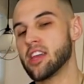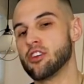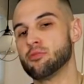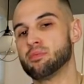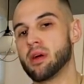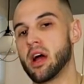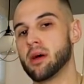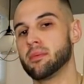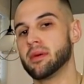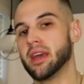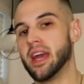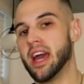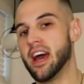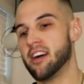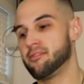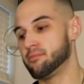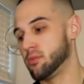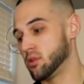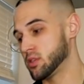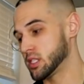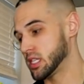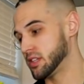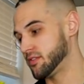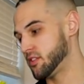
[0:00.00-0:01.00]
You probably have
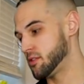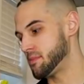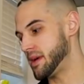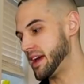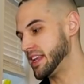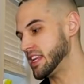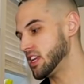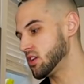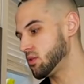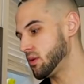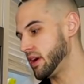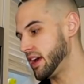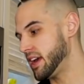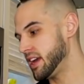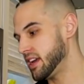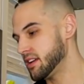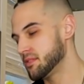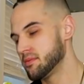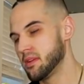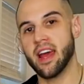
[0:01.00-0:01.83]
most of them anyway.